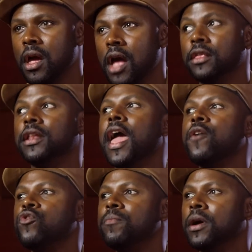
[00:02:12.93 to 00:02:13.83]
and that
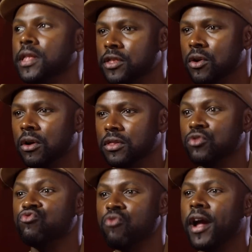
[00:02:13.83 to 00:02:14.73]
everybody's got
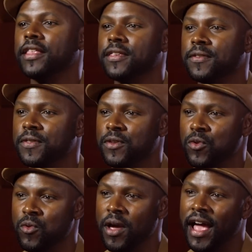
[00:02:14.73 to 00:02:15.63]
the right
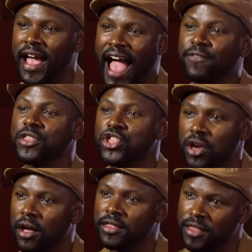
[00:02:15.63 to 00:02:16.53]
to have a
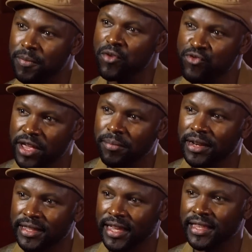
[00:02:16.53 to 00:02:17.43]
chance to be
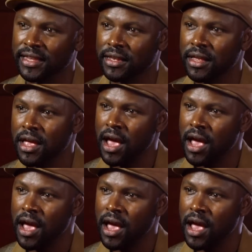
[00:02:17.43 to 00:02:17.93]
rehabilitated,